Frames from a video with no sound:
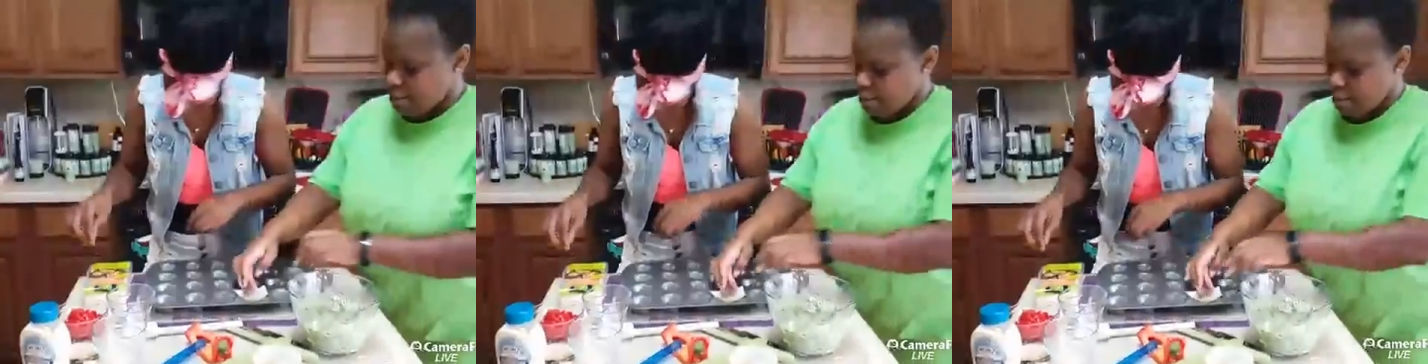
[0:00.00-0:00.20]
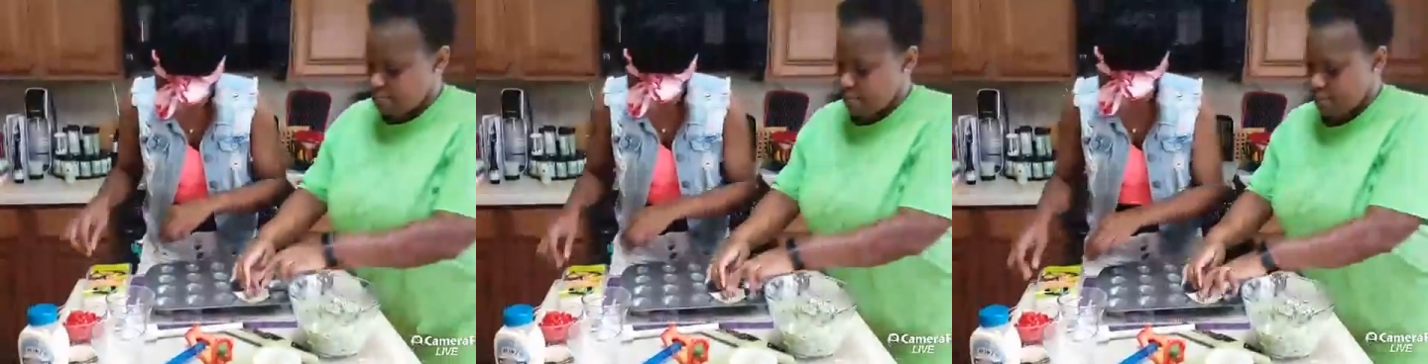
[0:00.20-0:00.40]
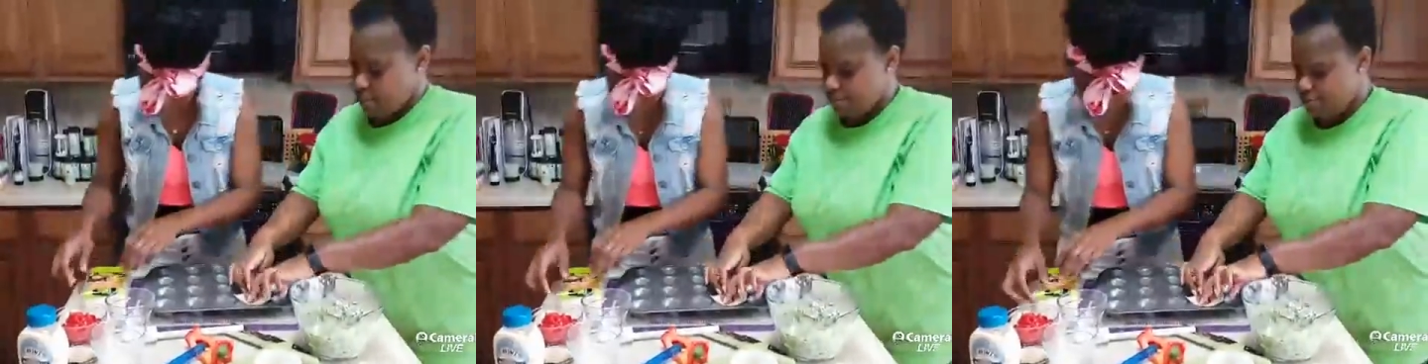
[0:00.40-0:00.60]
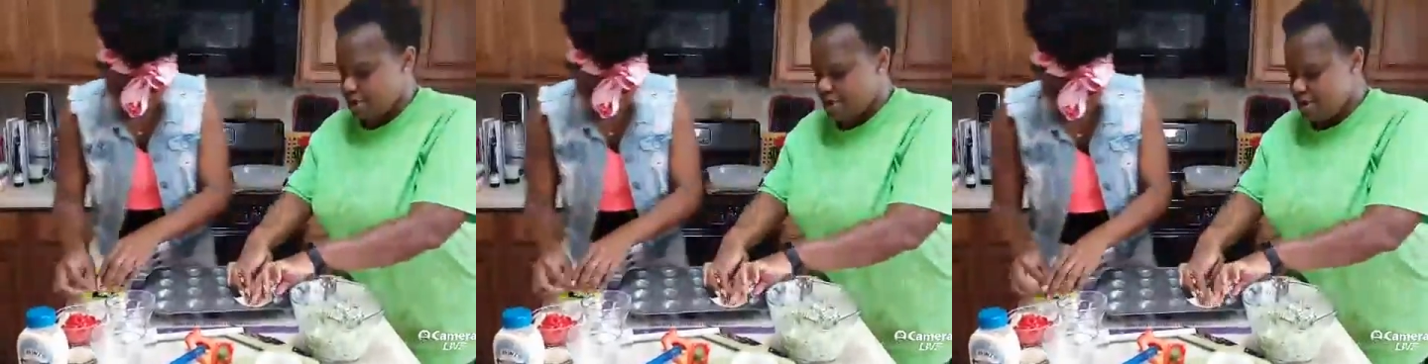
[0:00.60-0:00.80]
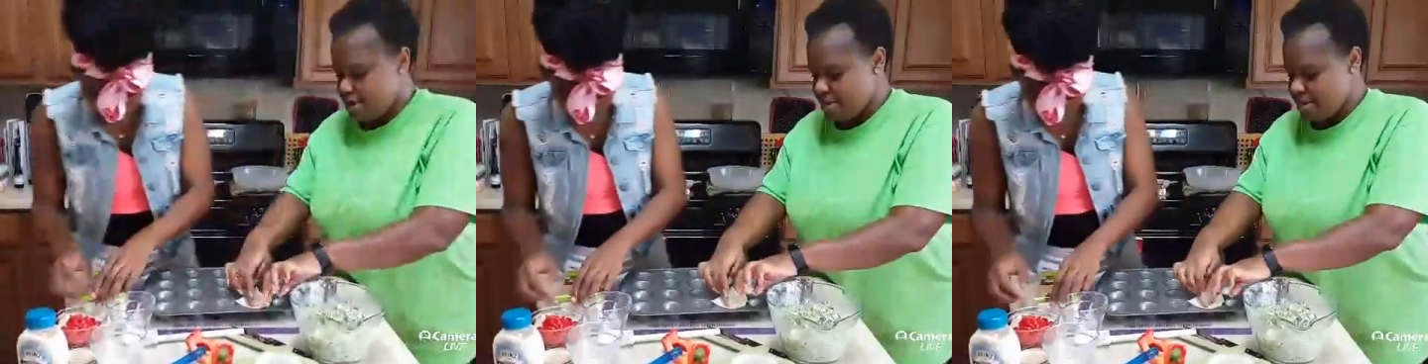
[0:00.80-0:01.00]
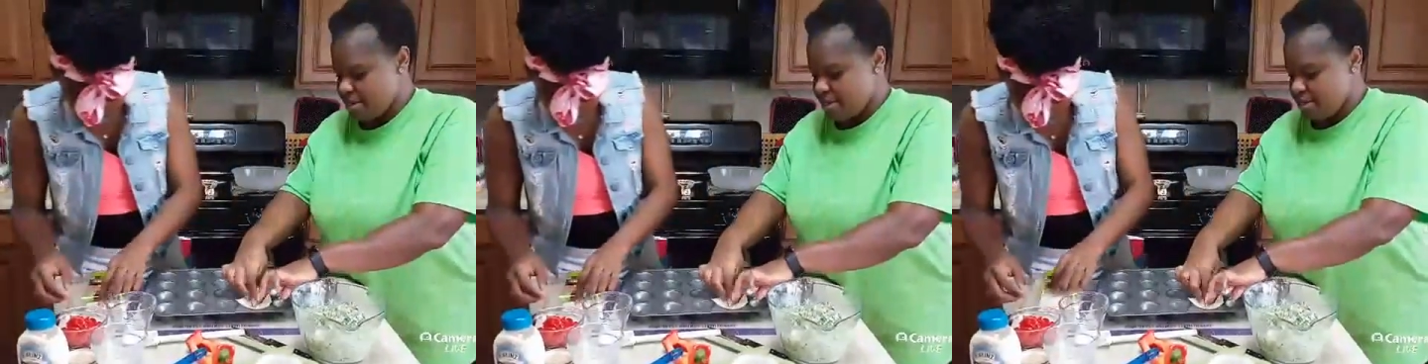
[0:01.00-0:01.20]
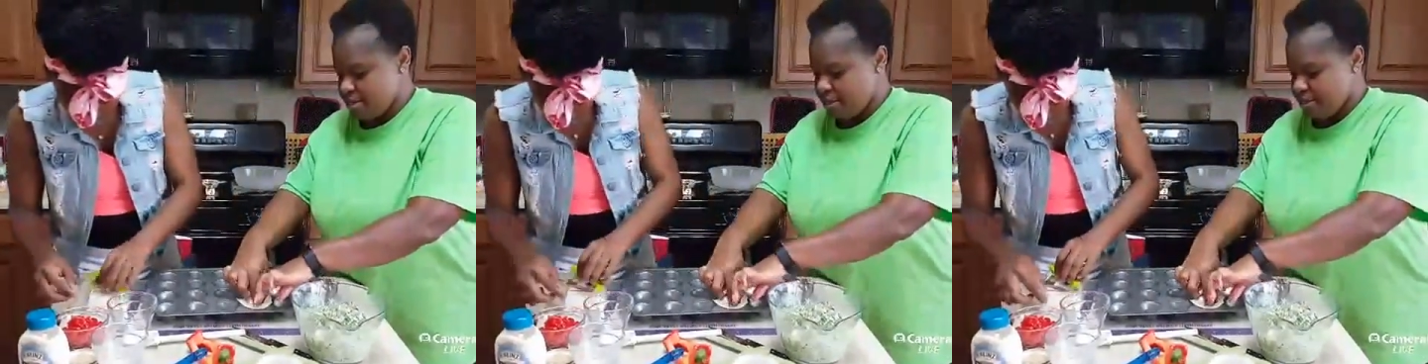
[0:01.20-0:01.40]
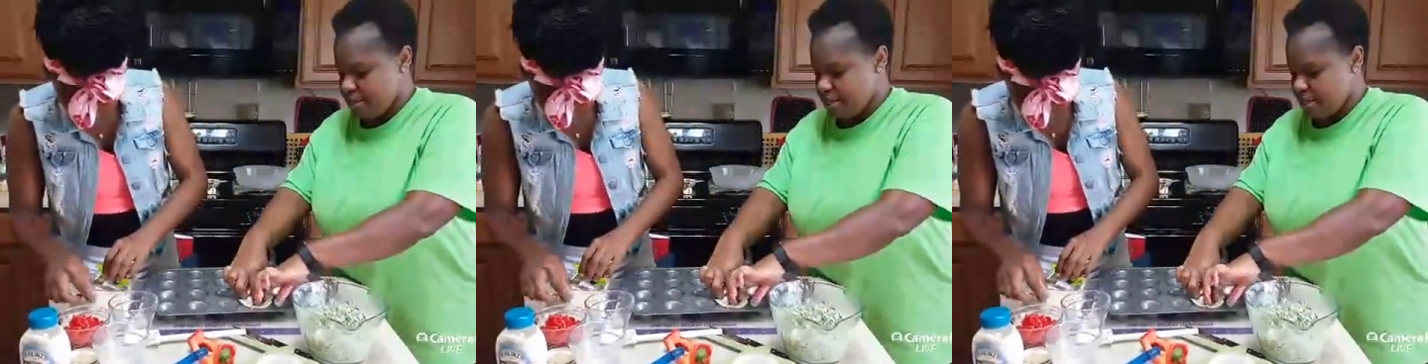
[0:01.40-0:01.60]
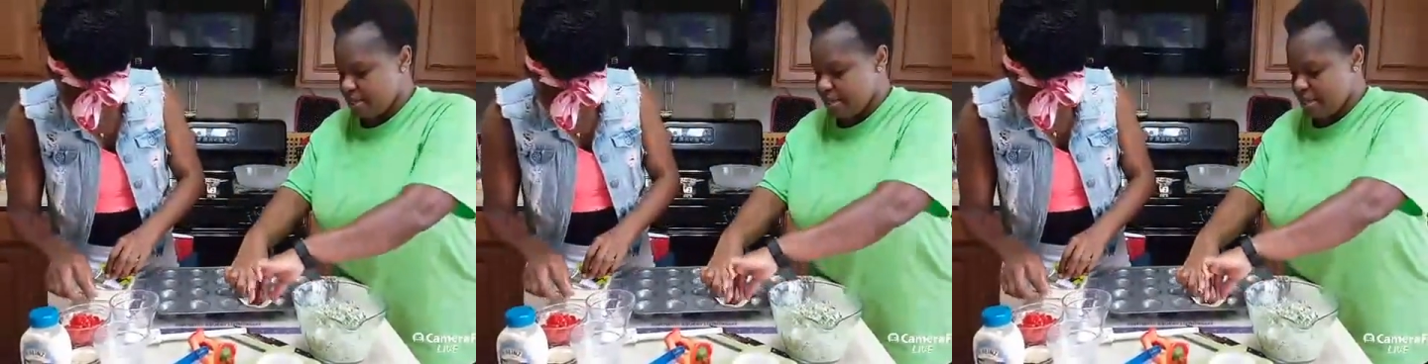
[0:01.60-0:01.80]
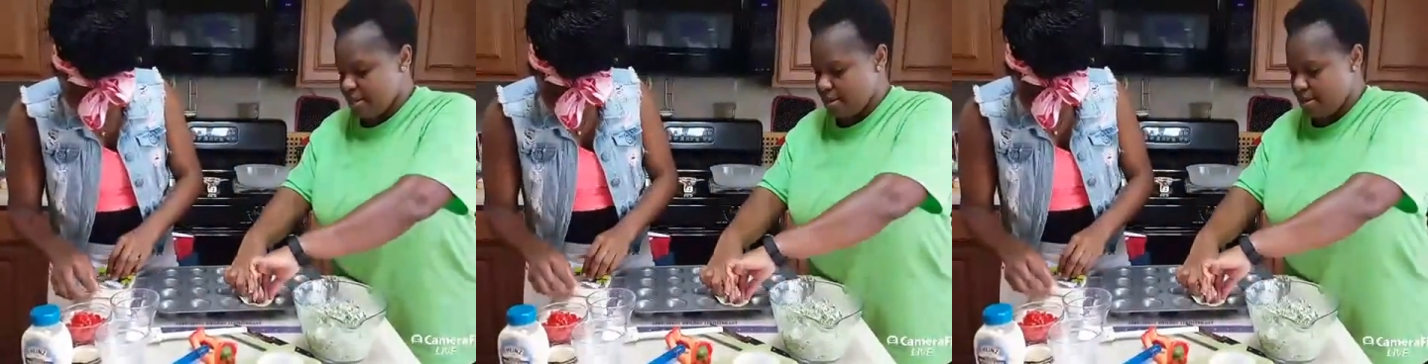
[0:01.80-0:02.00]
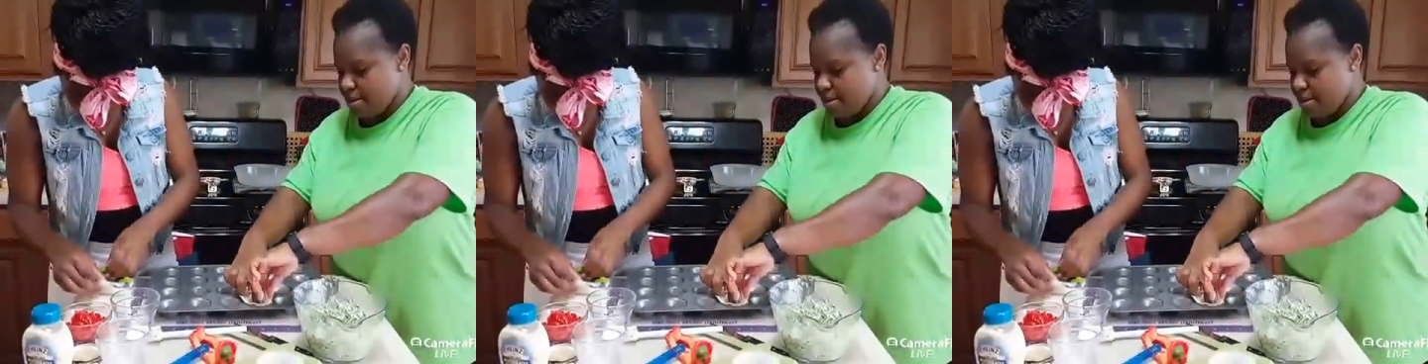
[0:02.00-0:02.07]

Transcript: Just put them right like